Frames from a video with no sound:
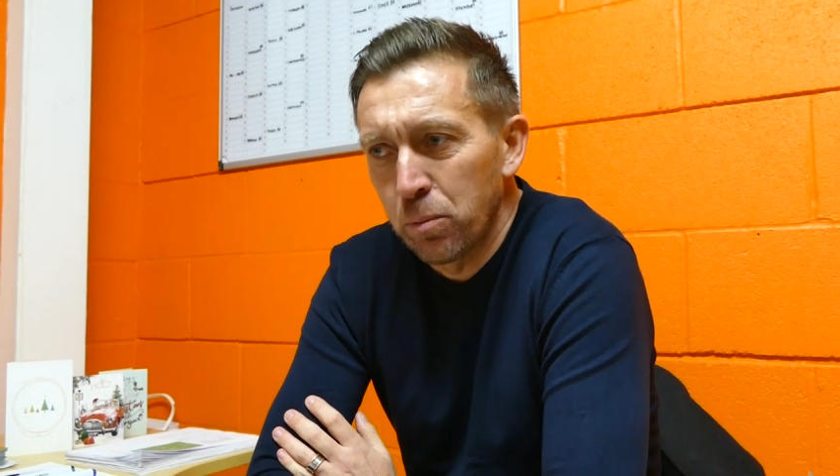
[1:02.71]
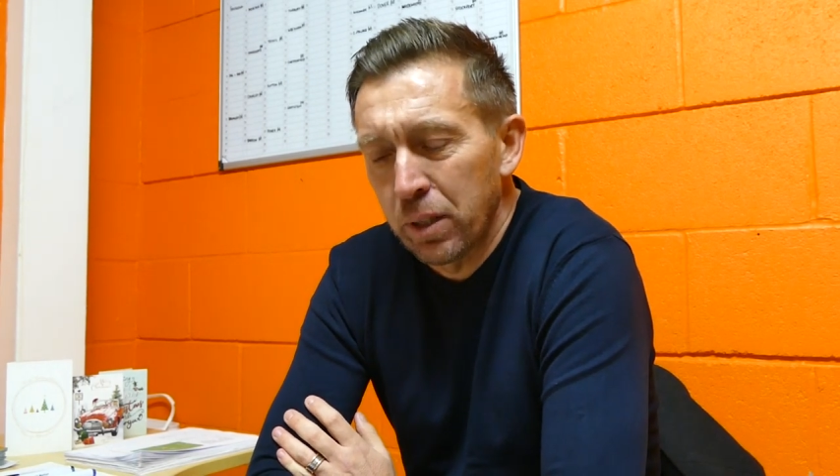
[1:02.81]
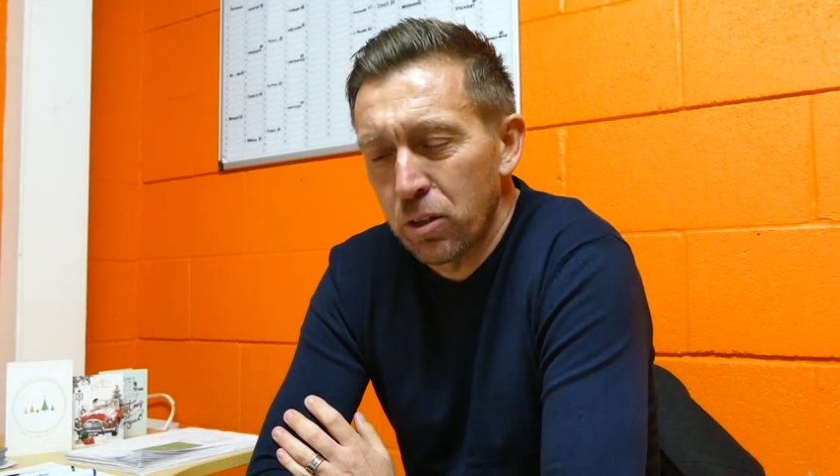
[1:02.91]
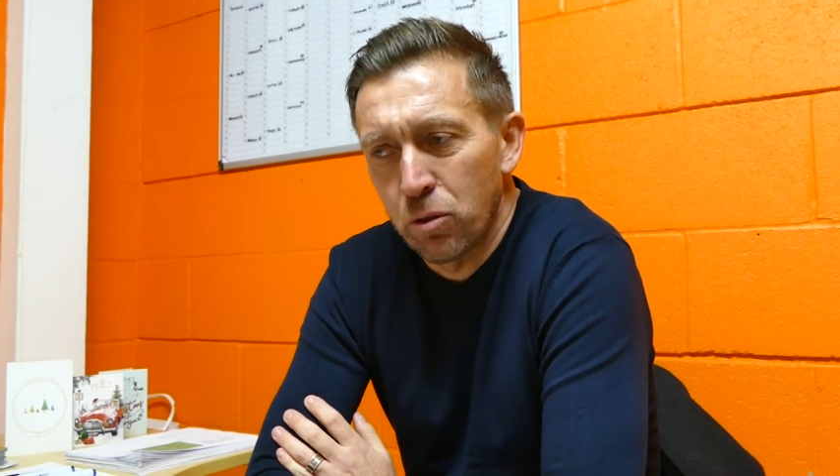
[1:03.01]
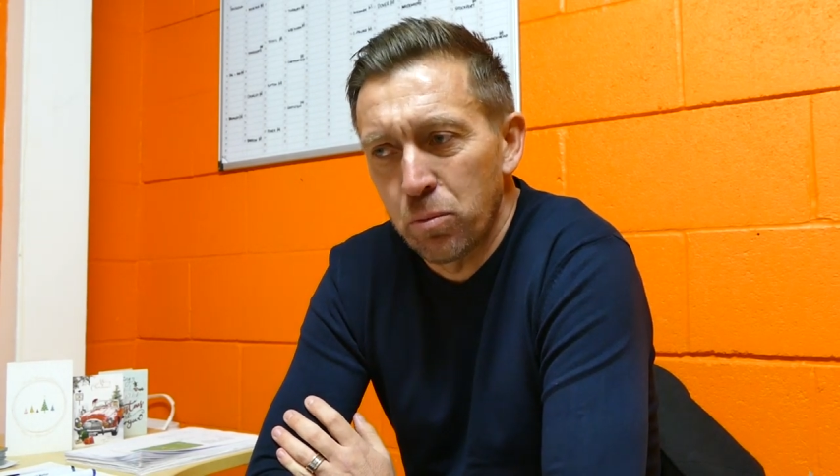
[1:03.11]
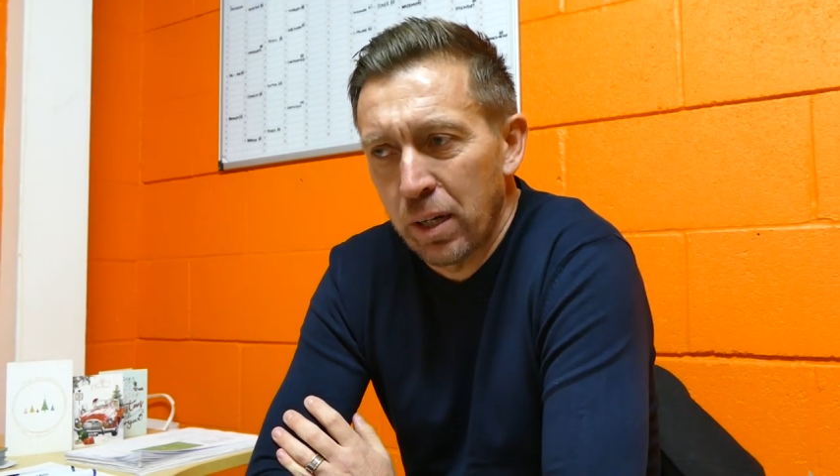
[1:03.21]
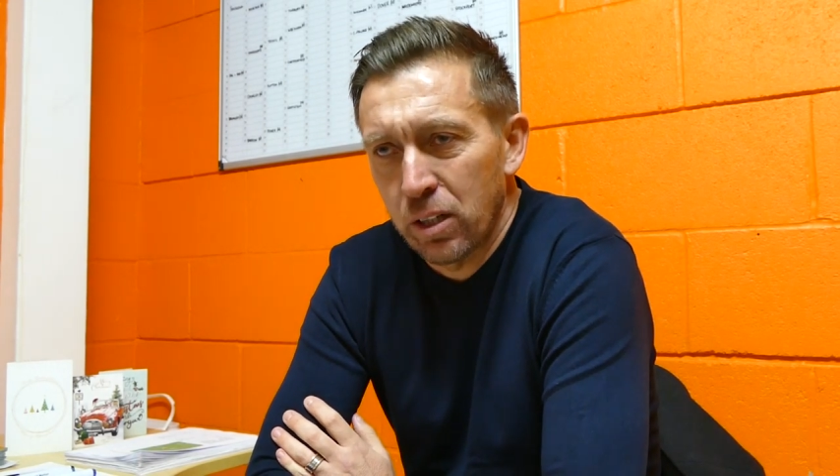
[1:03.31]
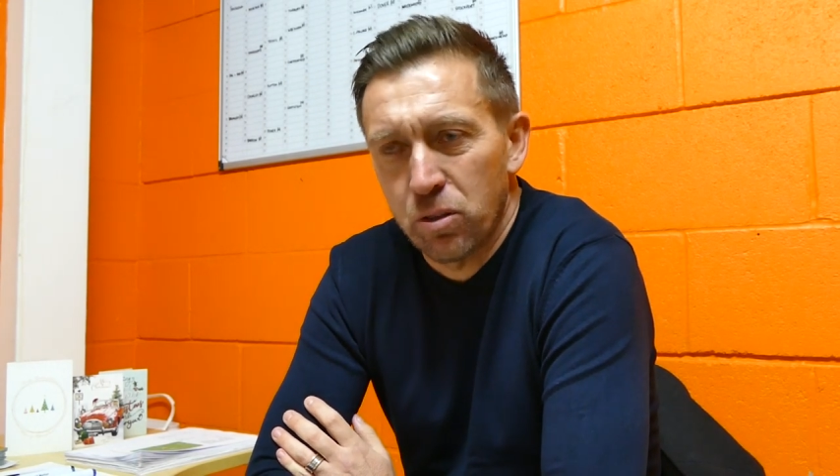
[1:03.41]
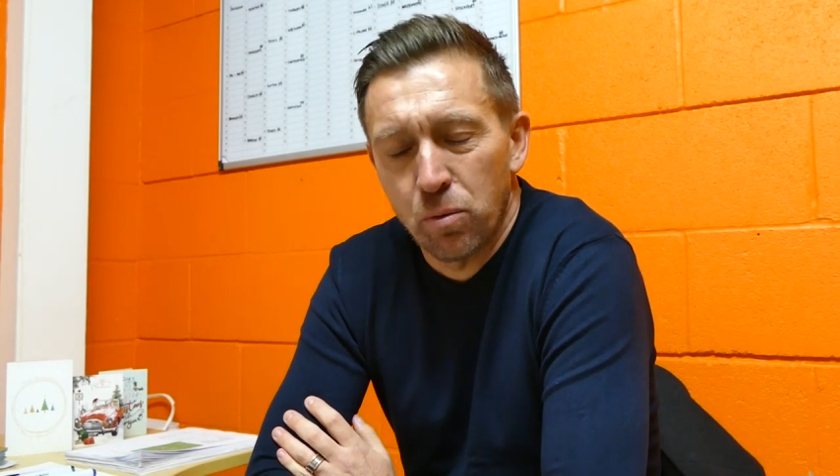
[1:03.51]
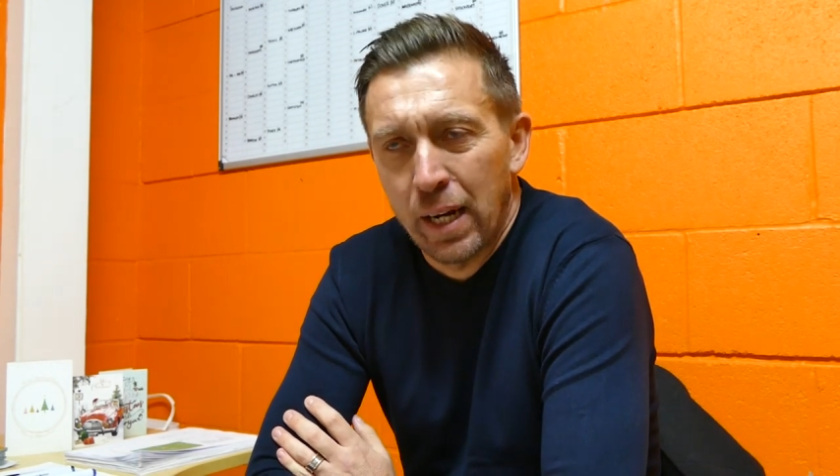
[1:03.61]
bit too
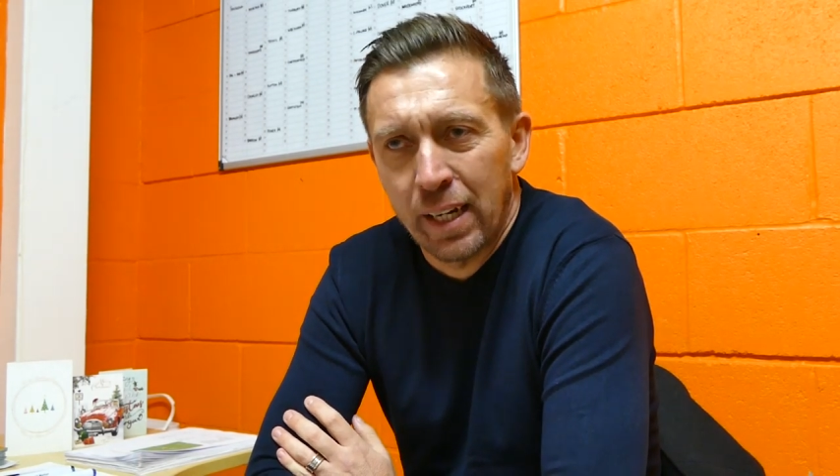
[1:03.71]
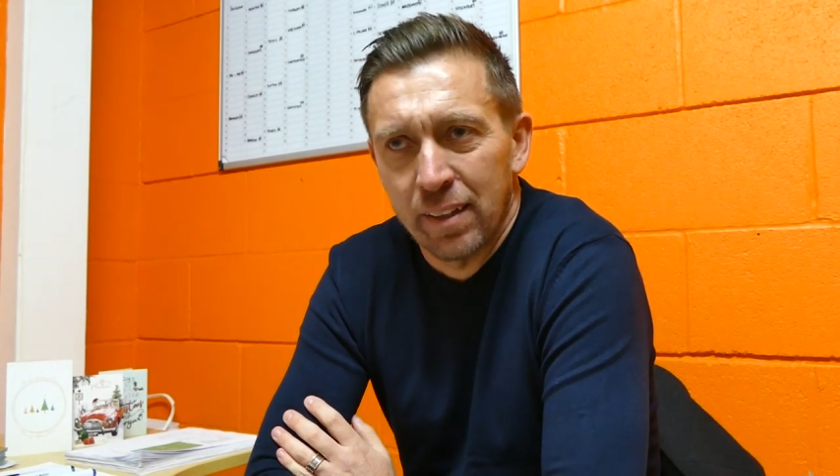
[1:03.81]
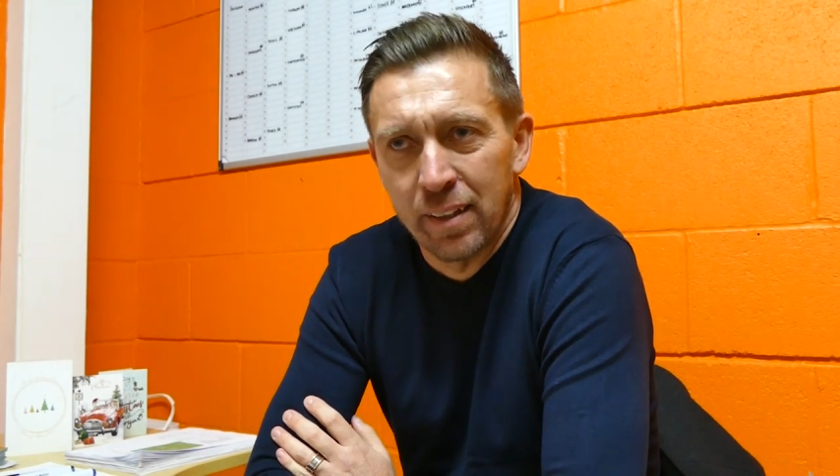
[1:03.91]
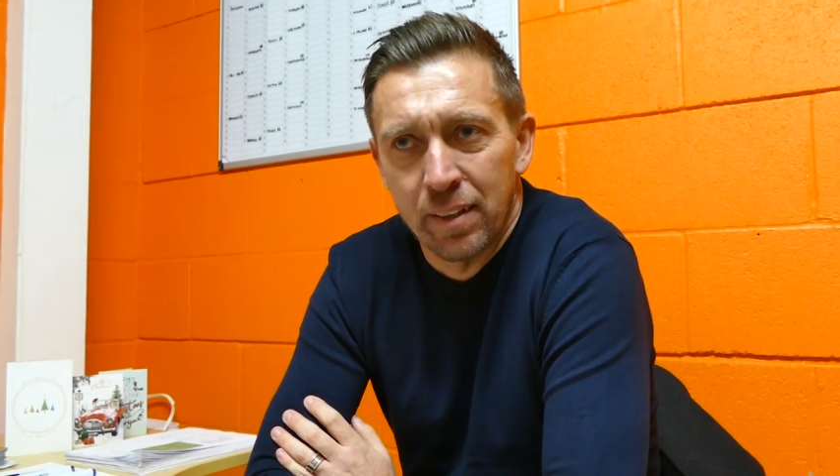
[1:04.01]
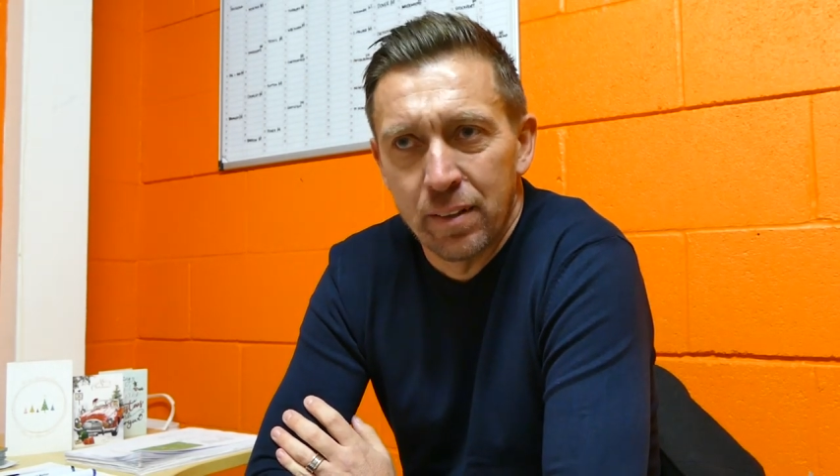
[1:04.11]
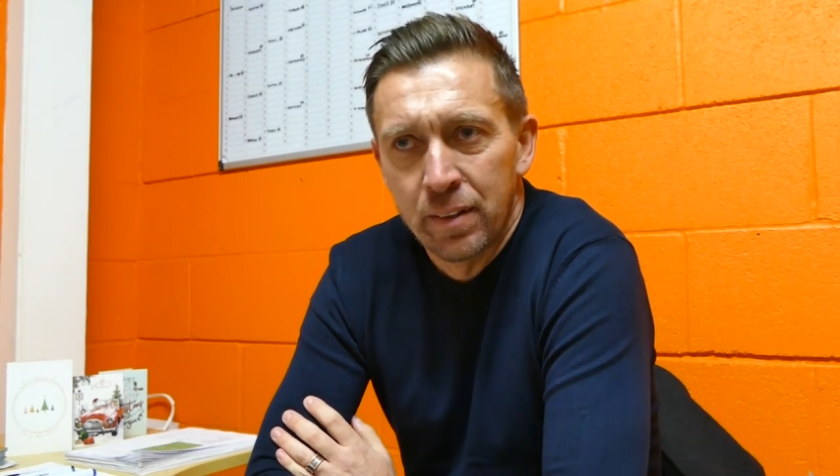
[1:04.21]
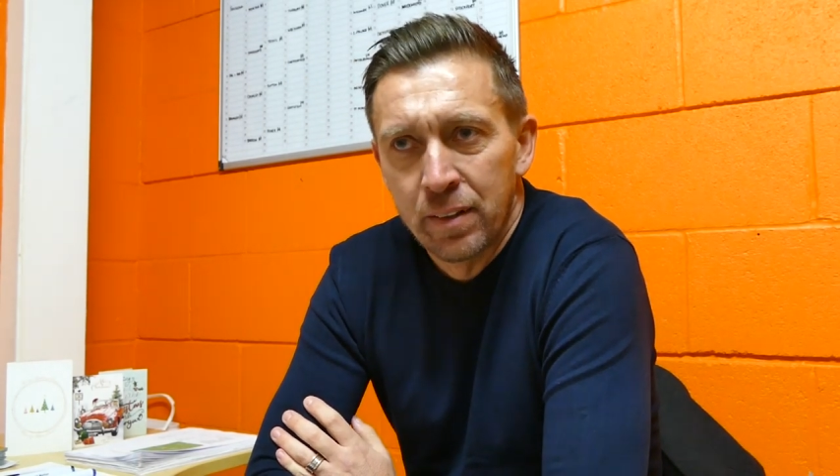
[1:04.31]
much swag, but